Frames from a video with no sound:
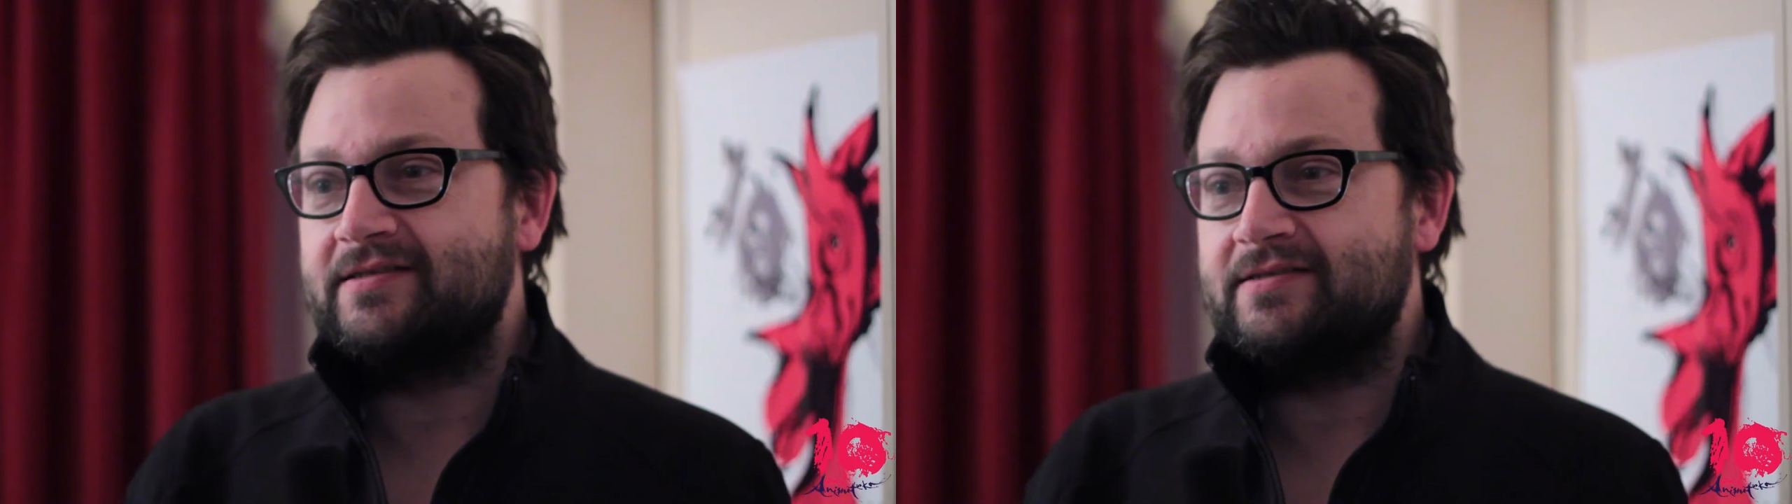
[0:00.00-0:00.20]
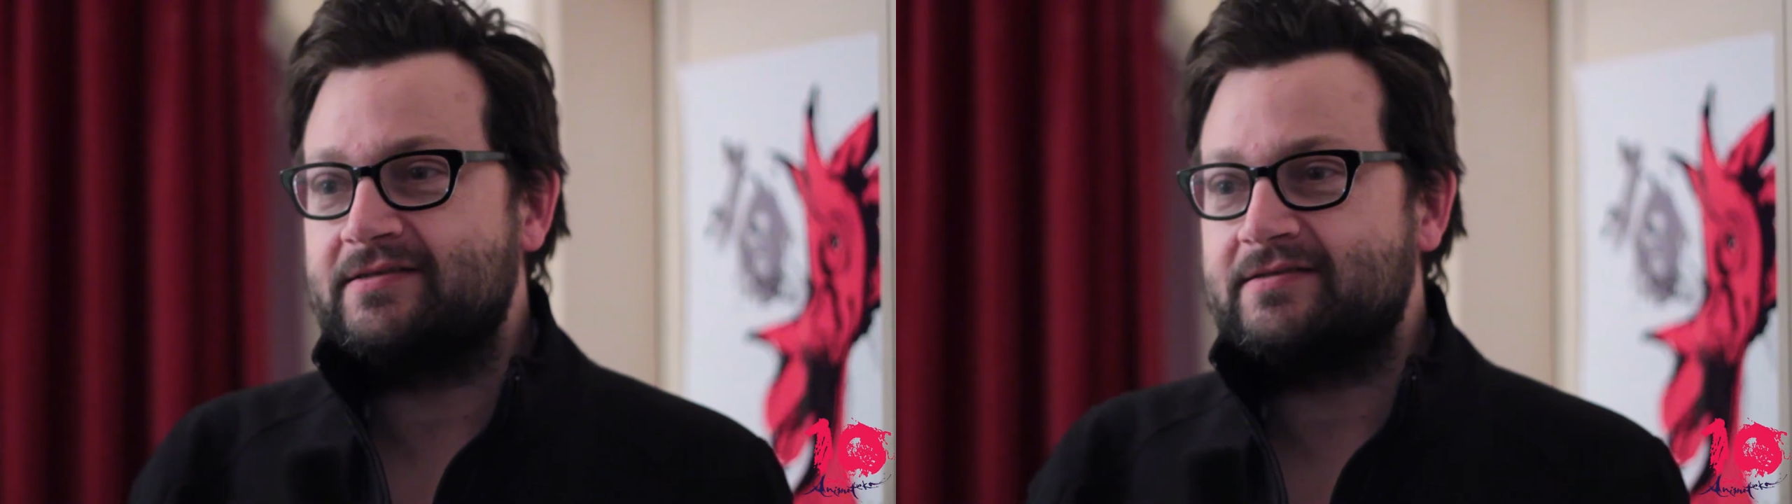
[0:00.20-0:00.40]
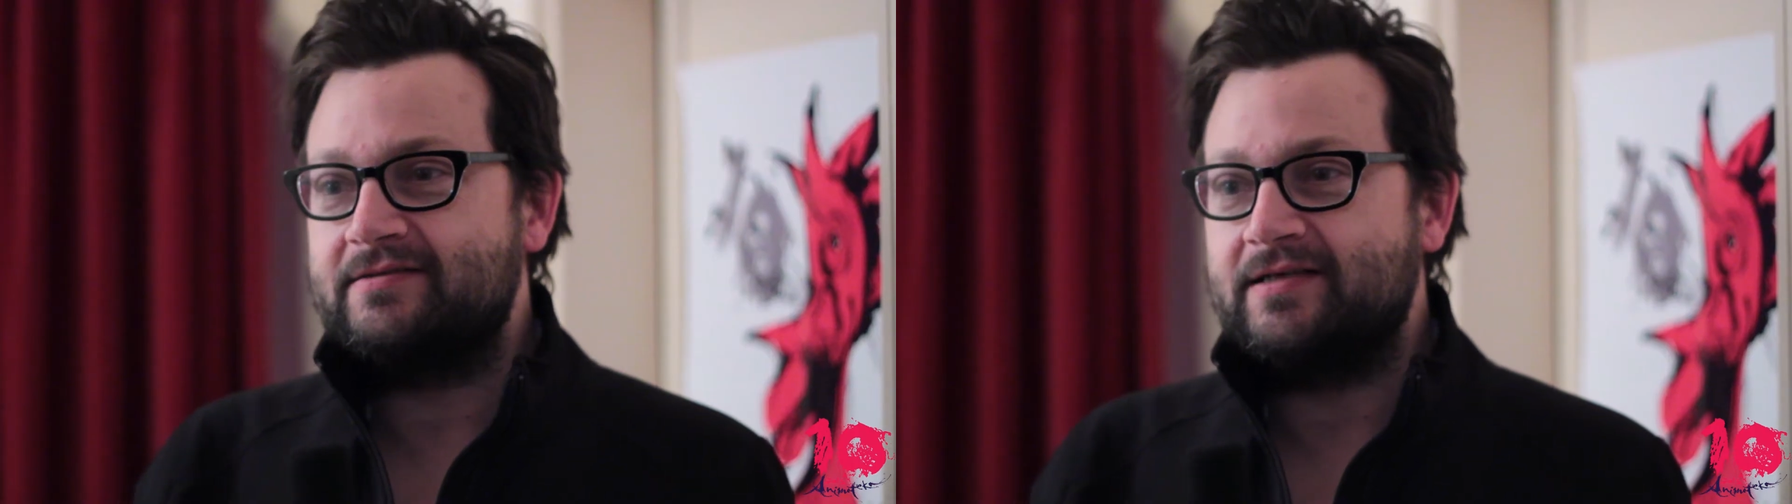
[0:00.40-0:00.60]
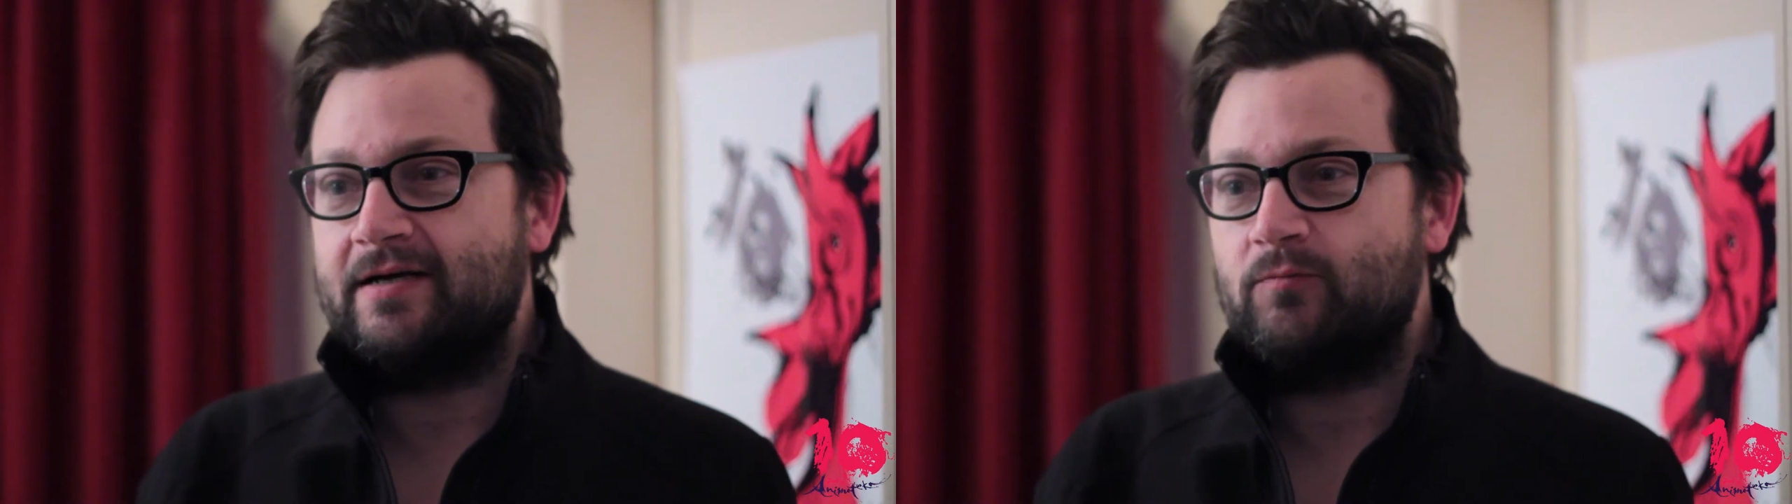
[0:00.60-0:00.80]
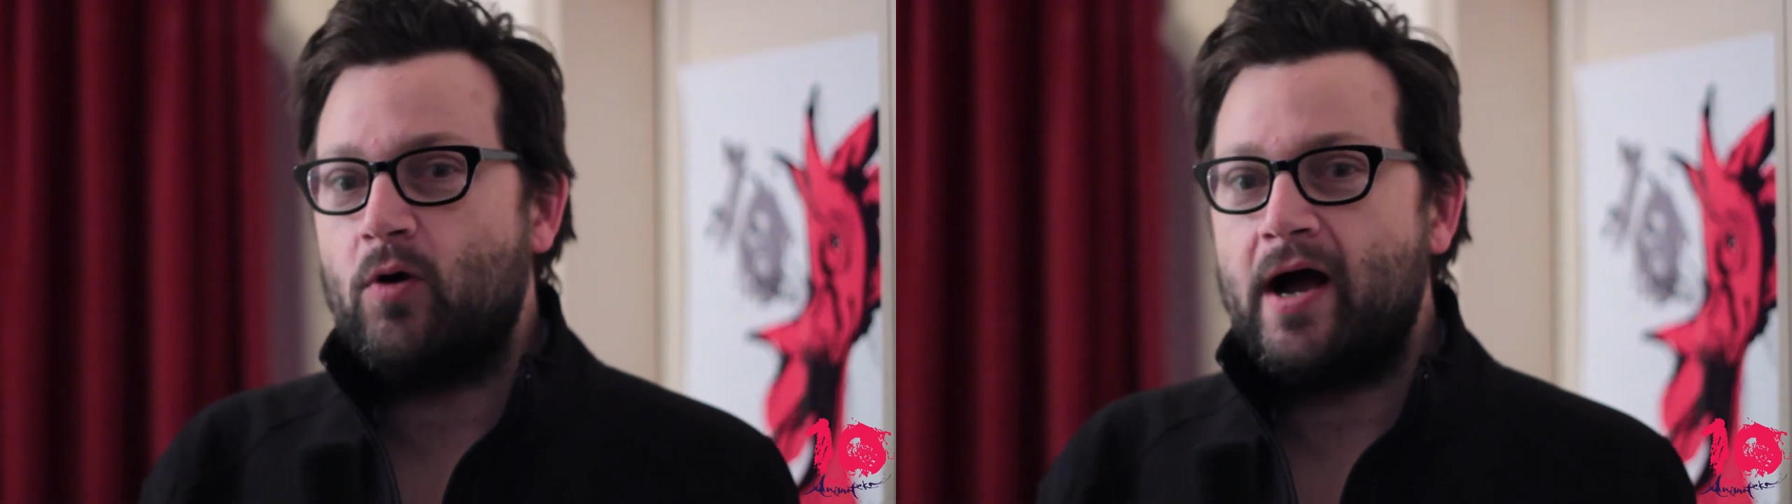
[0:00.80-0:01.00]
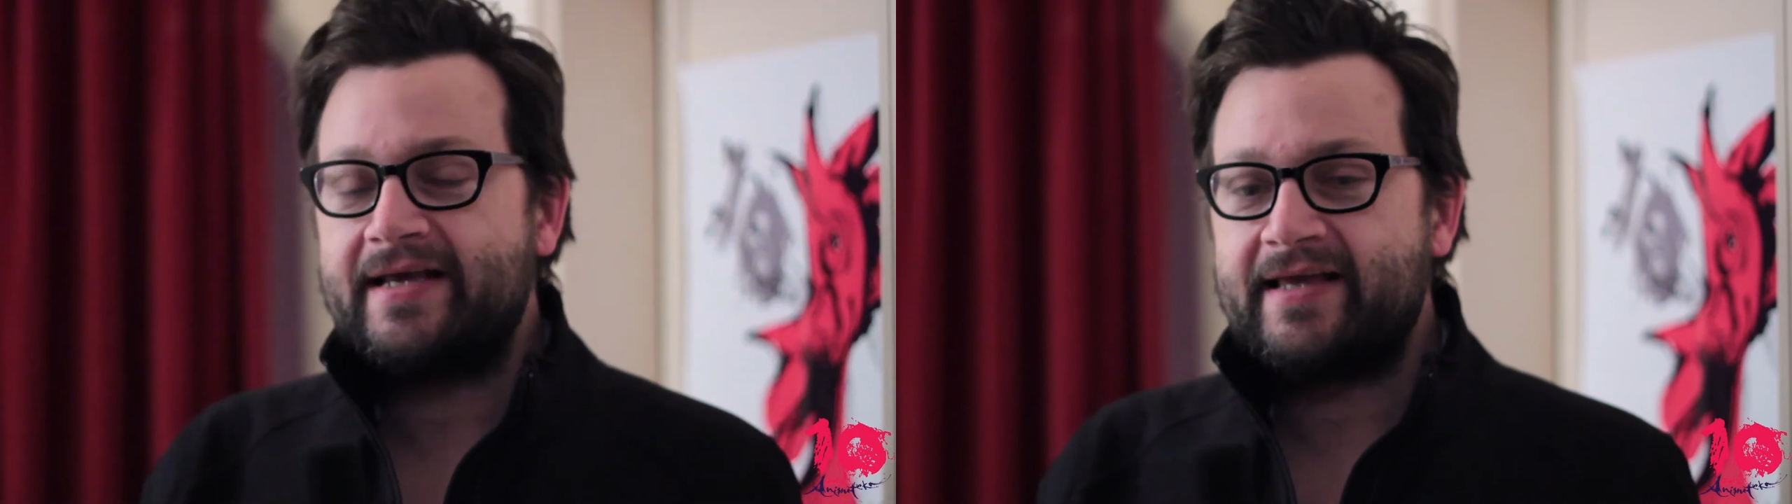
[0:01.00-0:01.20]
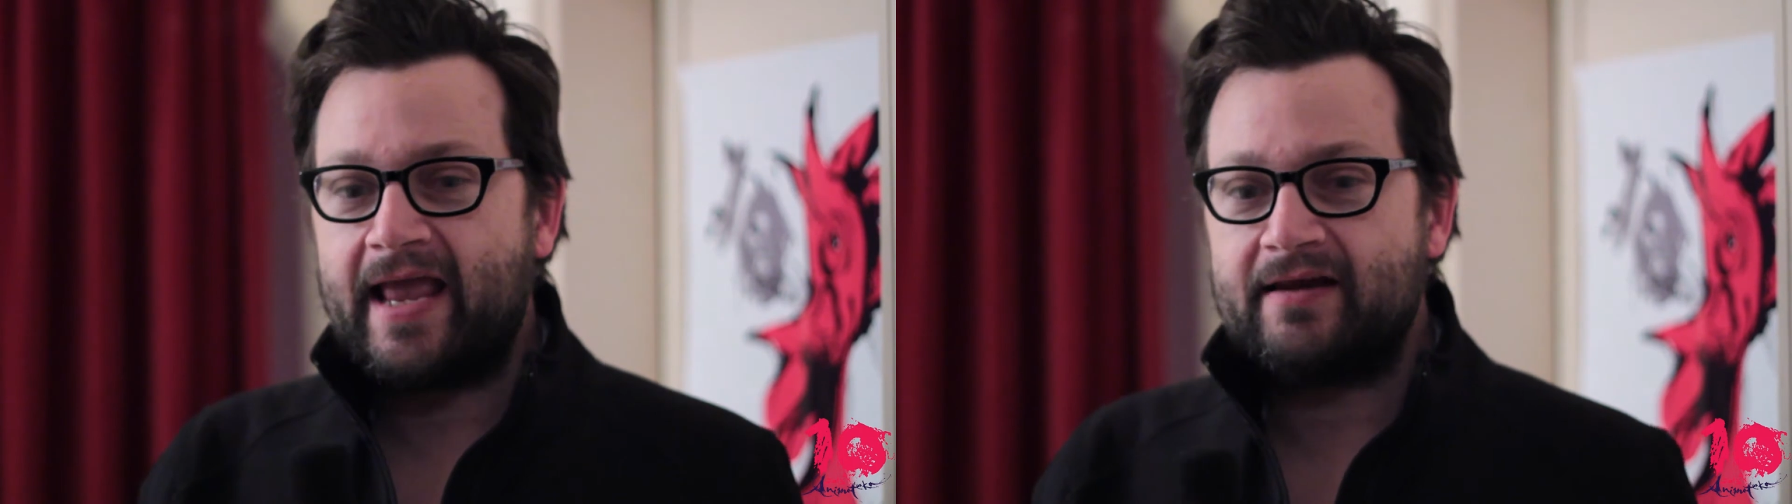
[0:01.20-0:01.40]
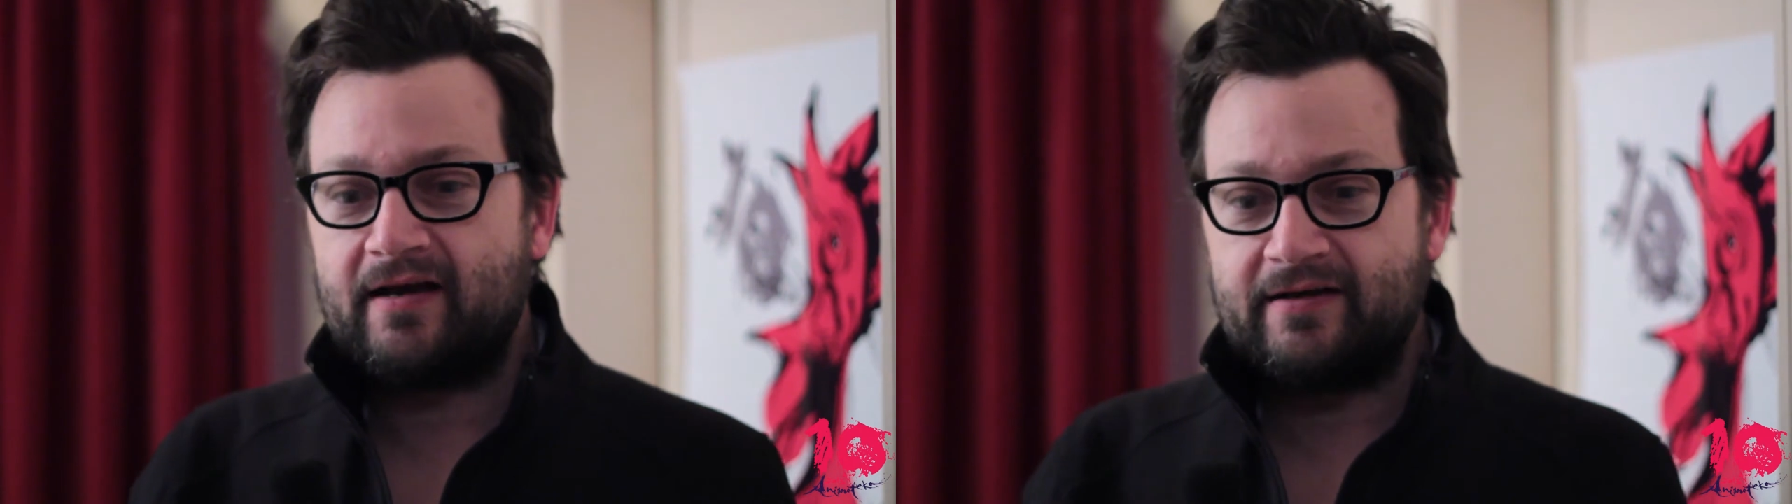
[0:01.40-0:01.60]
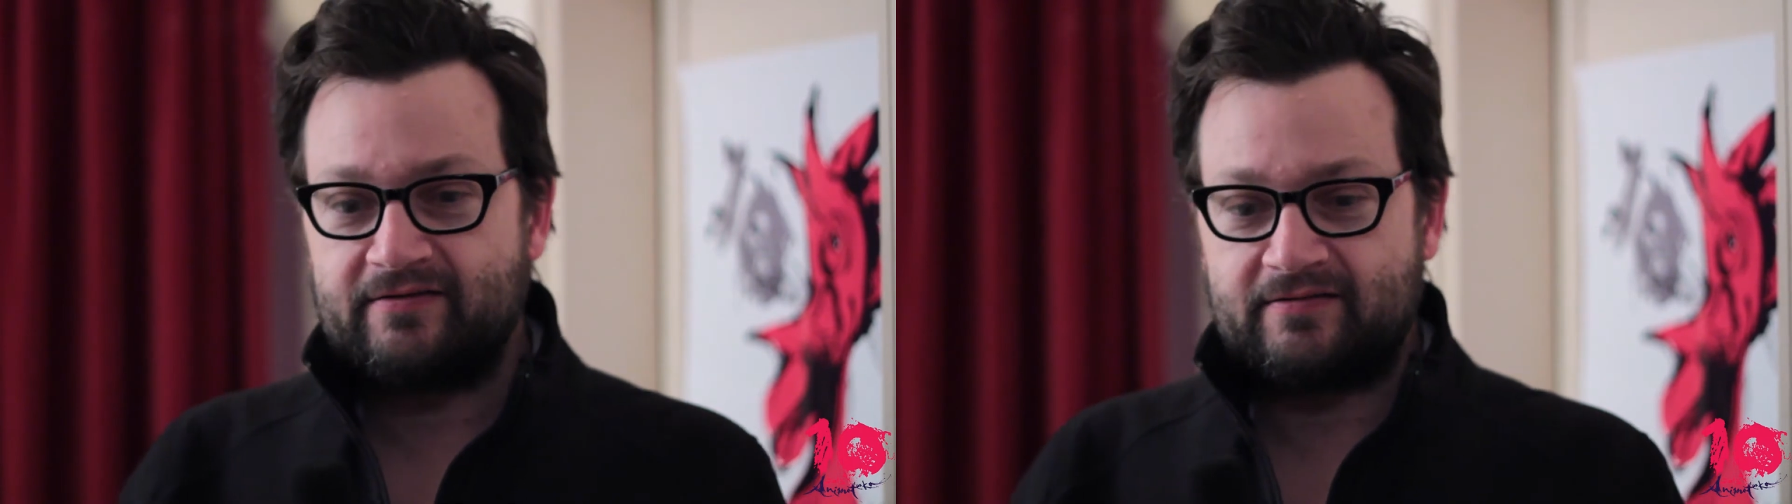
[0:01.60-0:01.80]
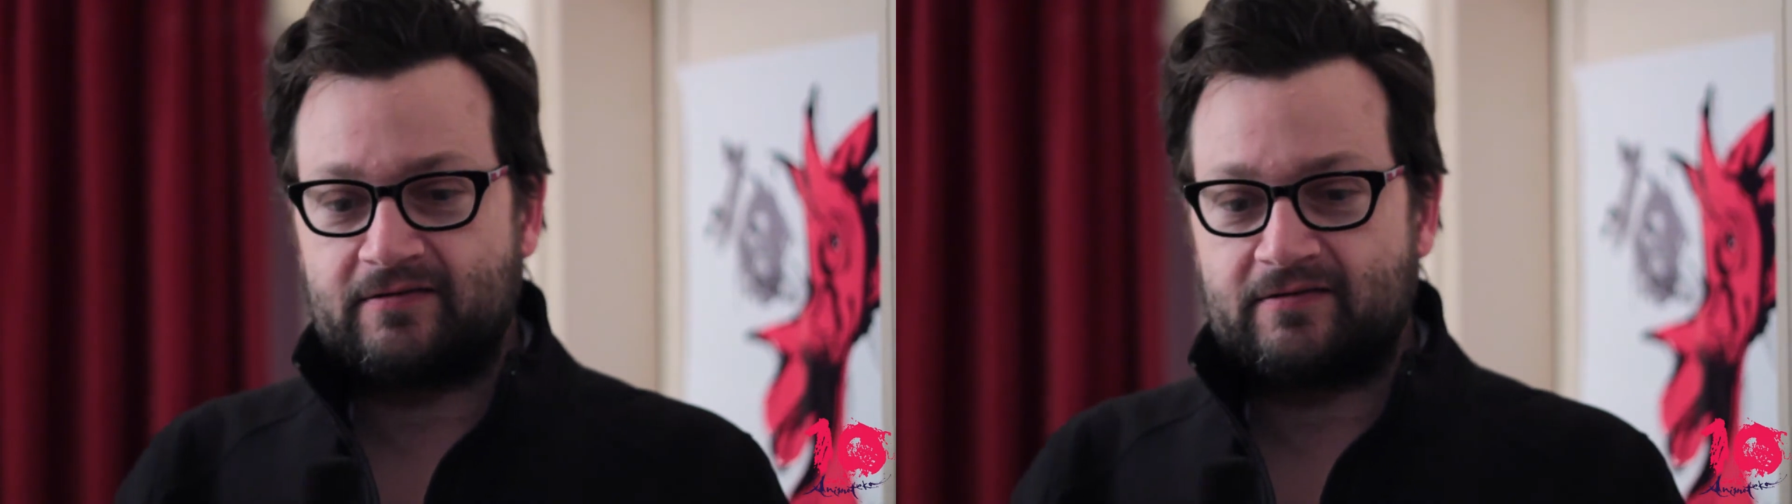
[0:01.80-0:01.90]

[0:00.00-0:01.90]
just thought, why can't I just